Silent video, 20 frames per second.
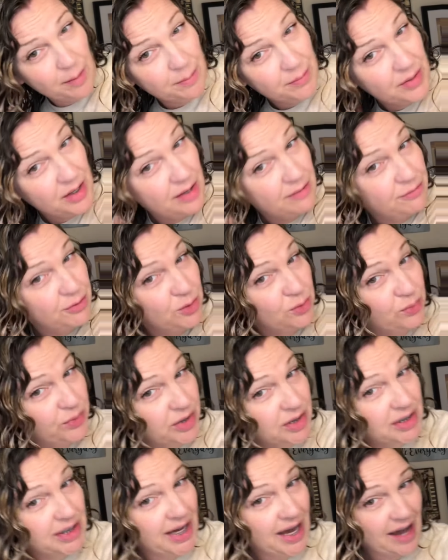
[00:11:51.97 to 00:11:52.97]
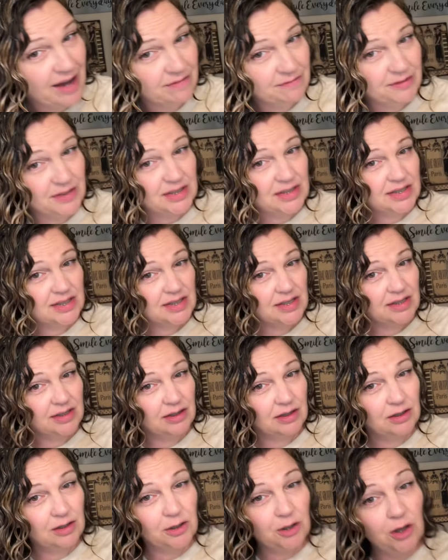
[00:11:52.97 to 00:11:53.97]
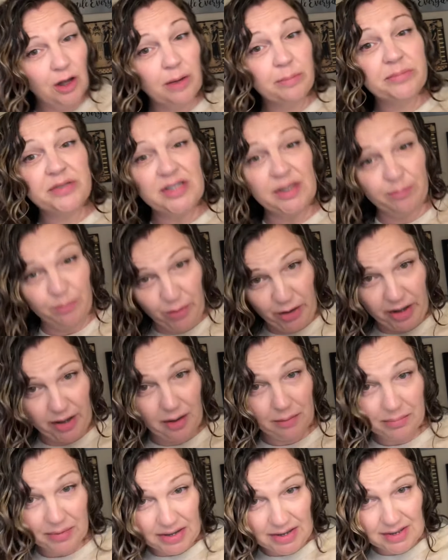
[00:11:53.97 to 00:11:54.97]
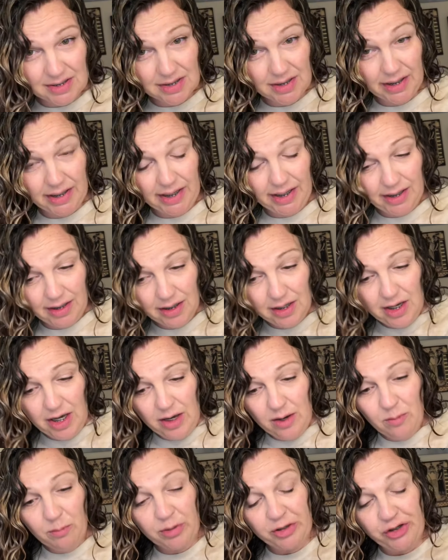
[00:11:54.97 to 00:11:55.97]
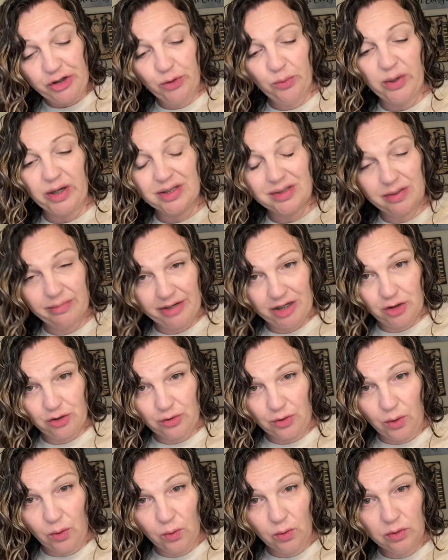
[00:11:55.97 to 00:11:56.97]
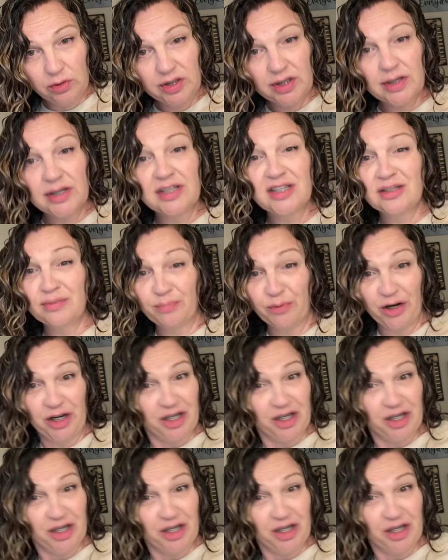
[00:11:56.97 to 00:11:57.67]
If you really have clumps that break up easily, but you want some extra hold, spray